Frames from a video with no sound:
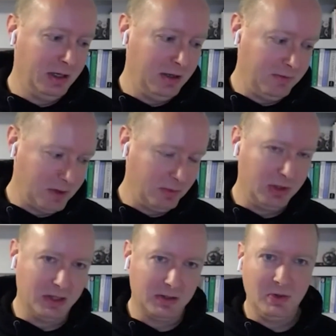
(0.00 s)
if I put
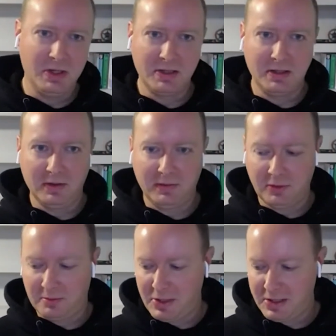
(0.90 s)
in 2 engineers for
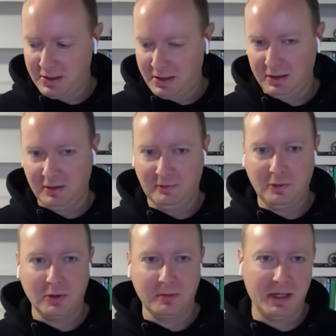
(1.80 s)
a month and I get
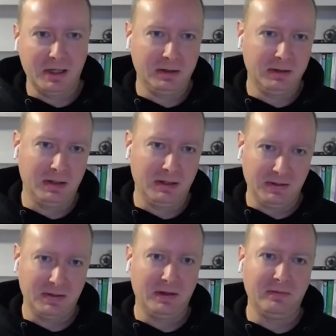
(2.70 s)
4 back, then that's
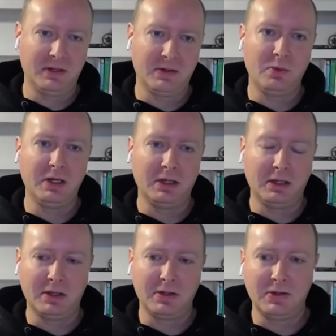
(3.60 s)
an obvious win and
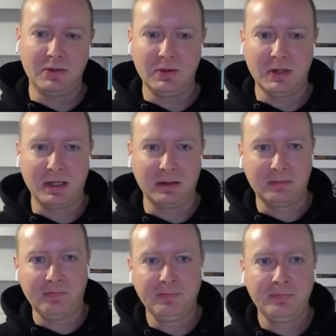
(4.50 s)
I should do that.
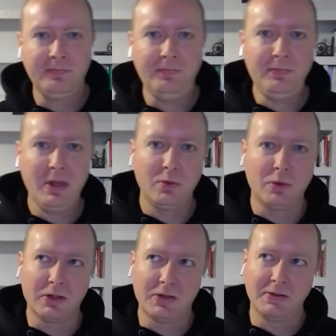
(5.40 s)

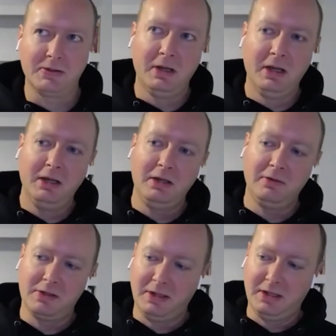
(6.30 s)
Whereas if
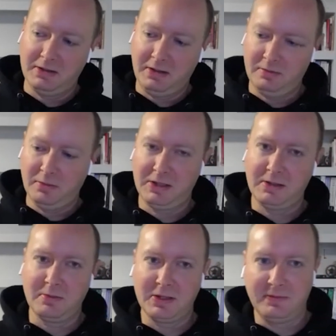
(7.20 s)
it's going to take months and
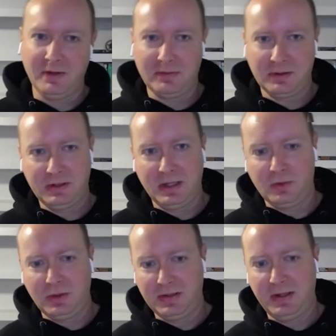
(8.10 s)
months of effort and
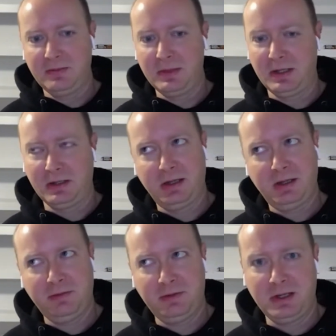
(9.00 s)
only save me
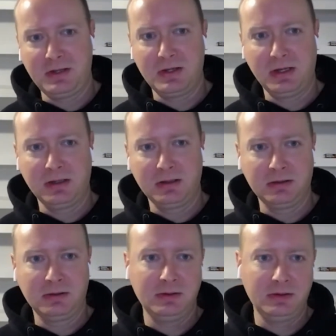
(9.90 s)
half an engineer
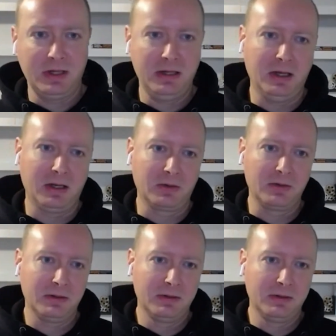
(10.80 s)
headcount,